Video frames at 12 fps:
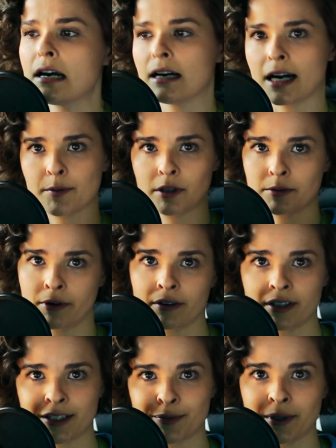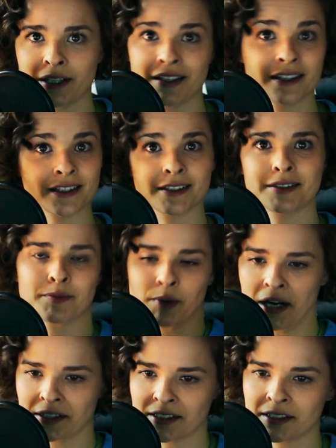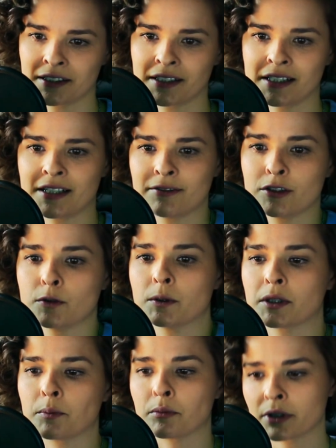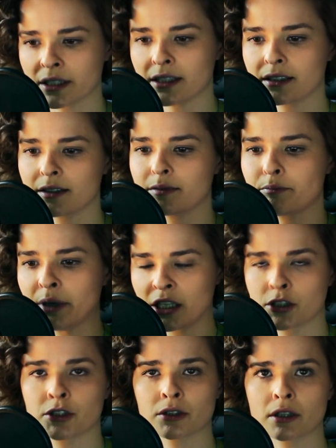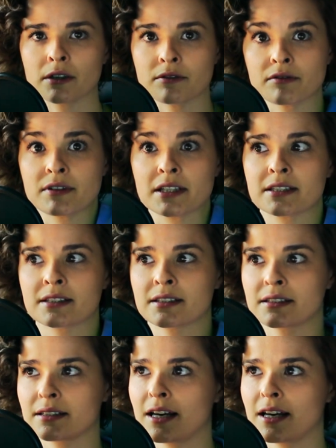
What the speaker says: I'm all about explaining things practically, giving you a complete picture of this,